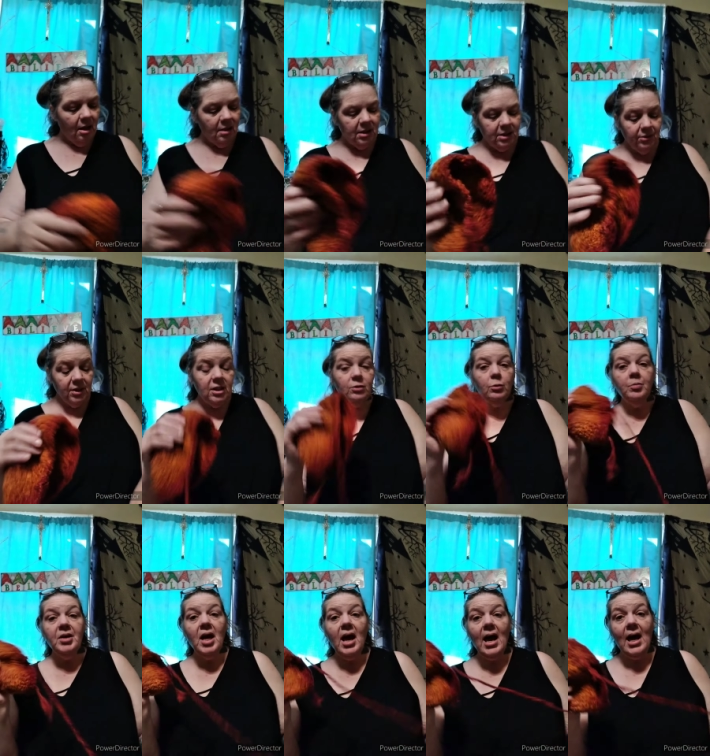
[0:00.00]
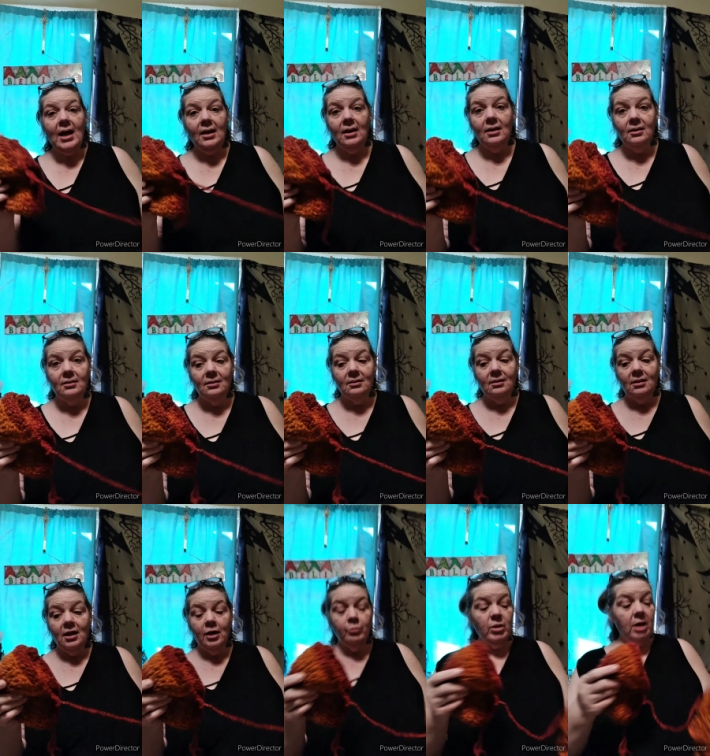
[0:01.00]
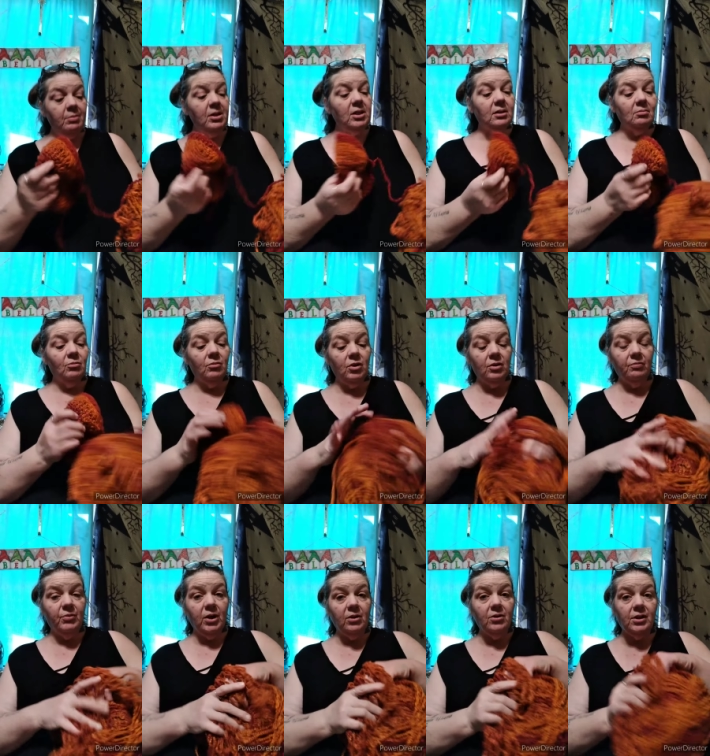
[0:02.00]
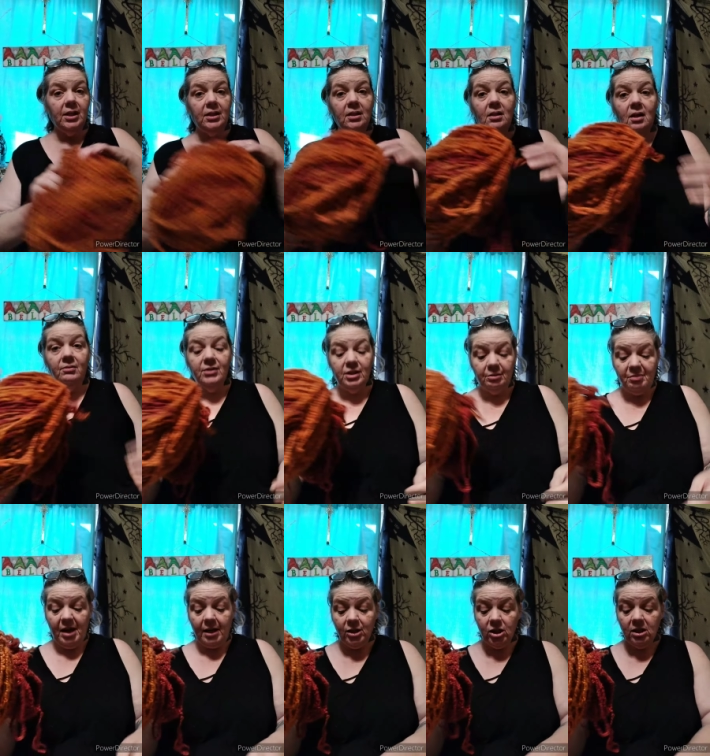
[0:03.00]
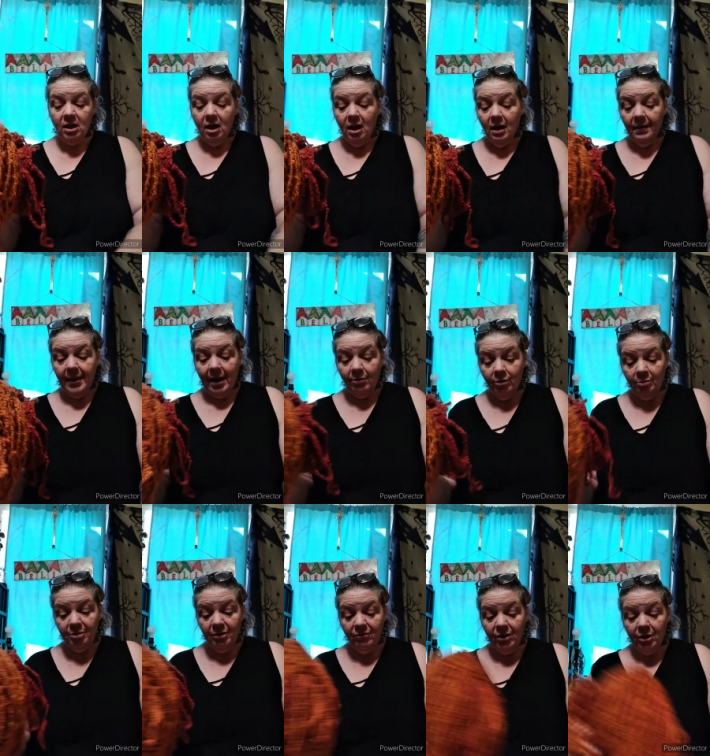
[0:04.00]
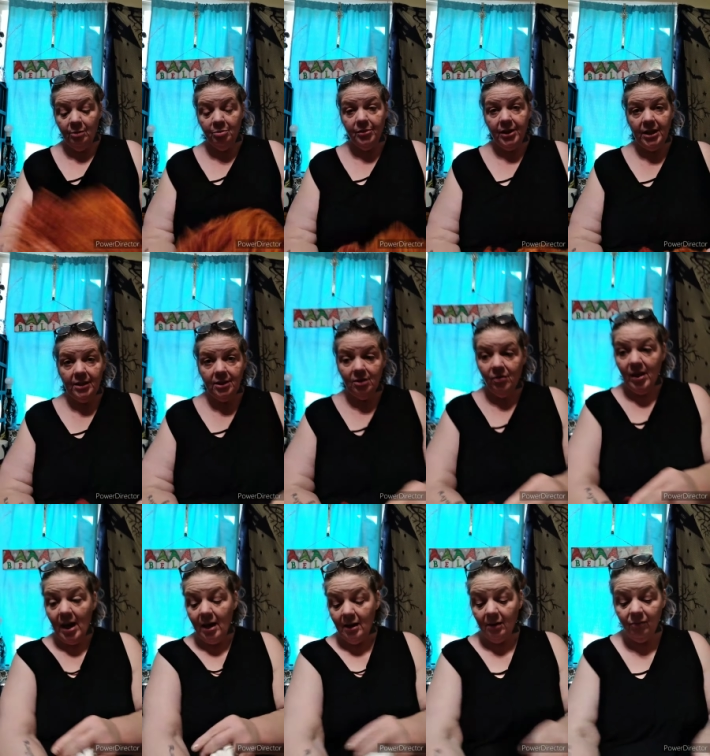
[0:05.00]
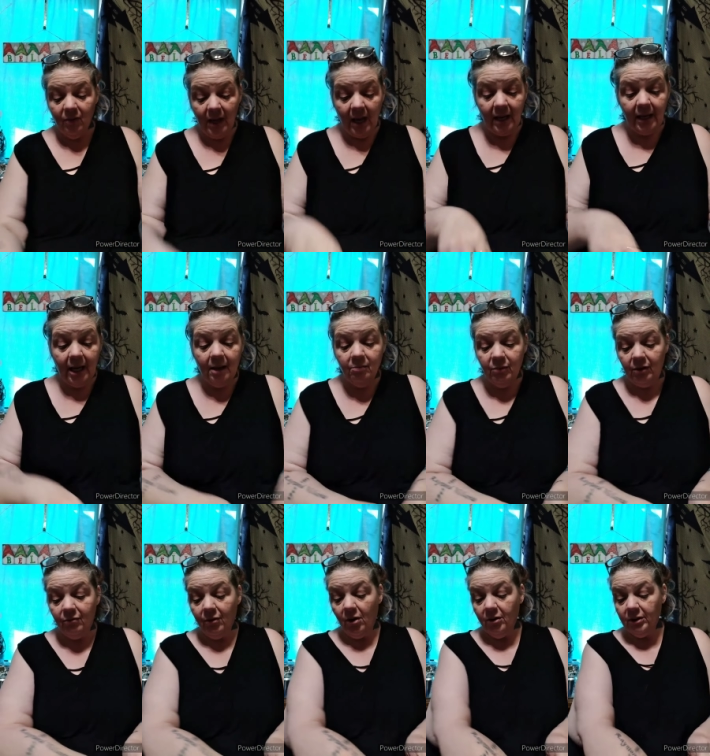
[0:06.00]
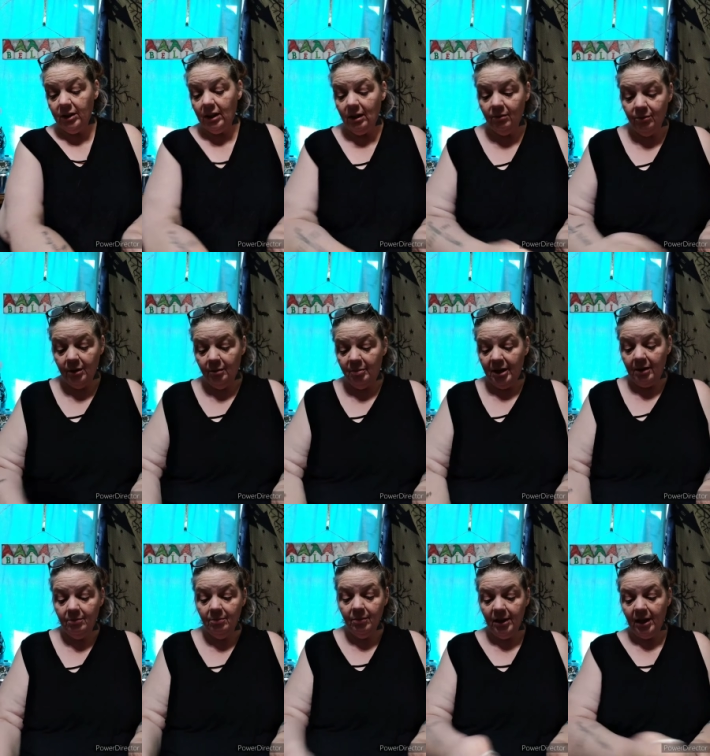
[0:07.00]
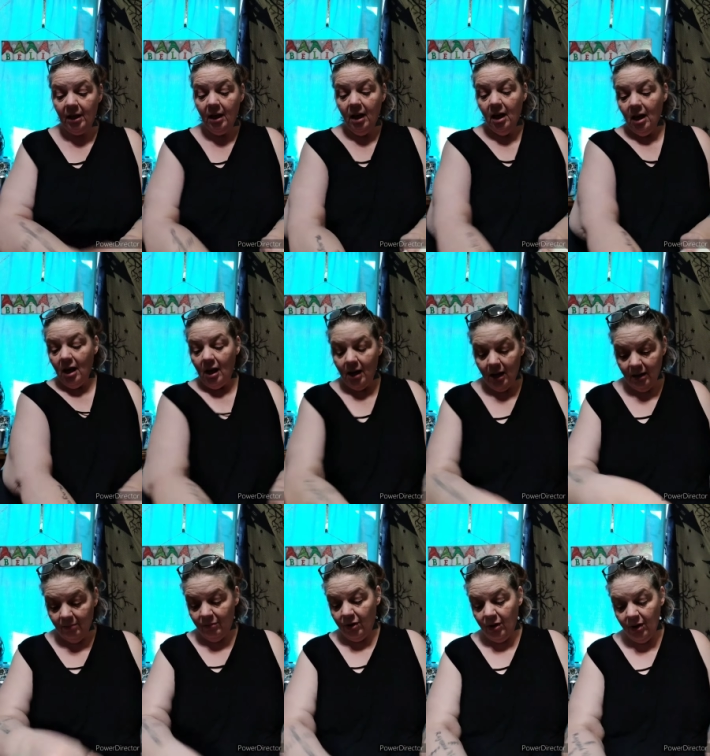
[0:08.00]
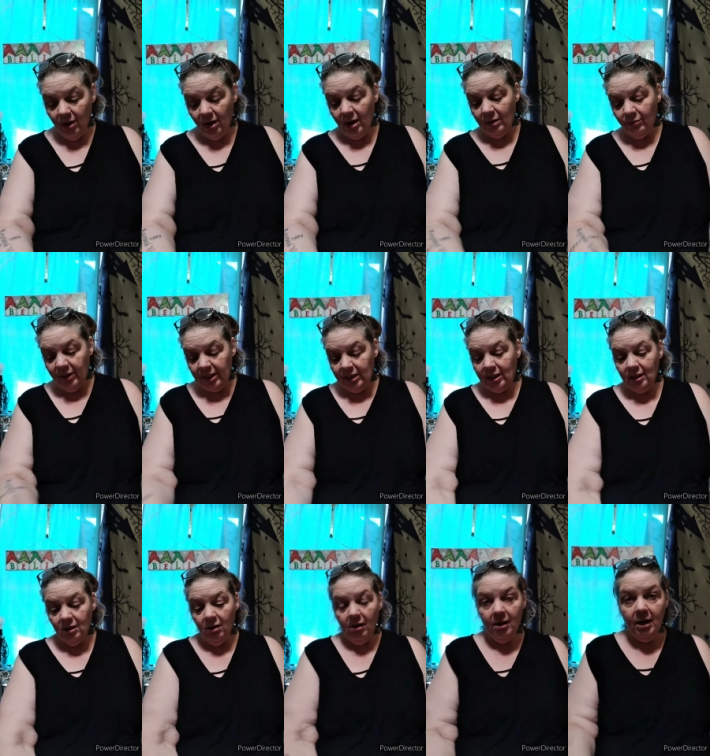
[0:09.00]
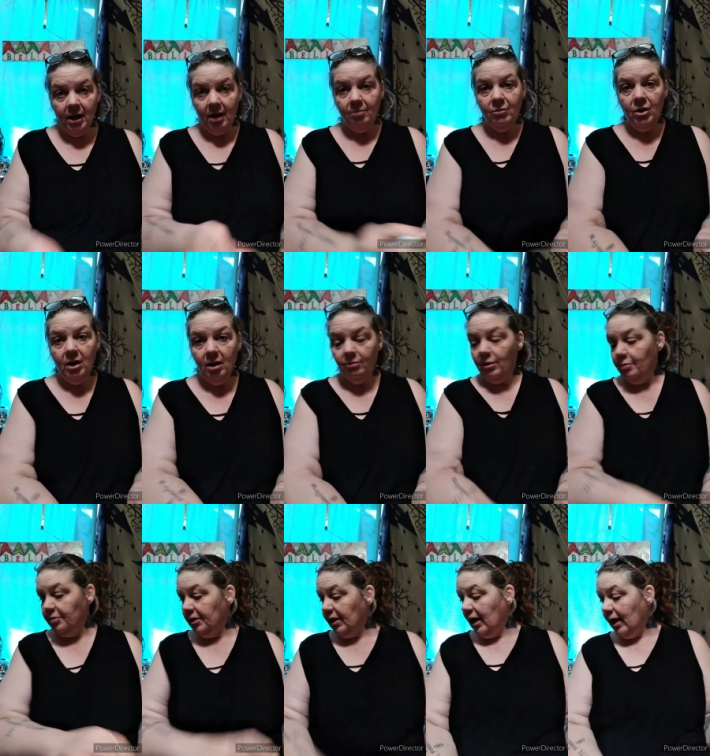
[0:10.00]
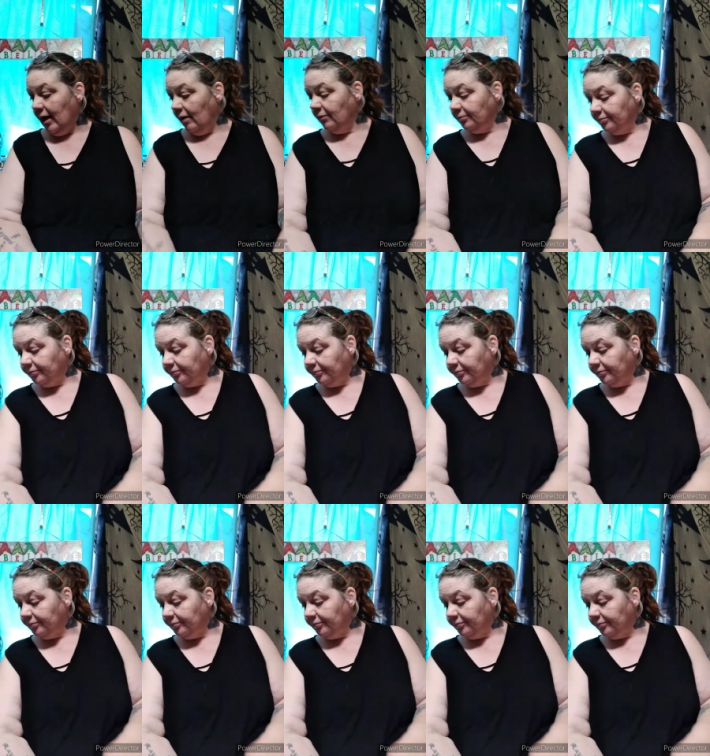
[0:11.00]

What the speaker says: So this will be a hat and maybe some fingerless gloves to match. That would be very pretty. So that can't be frogged. It would have been, but I am not wasting yarn and I'm not ripping that out.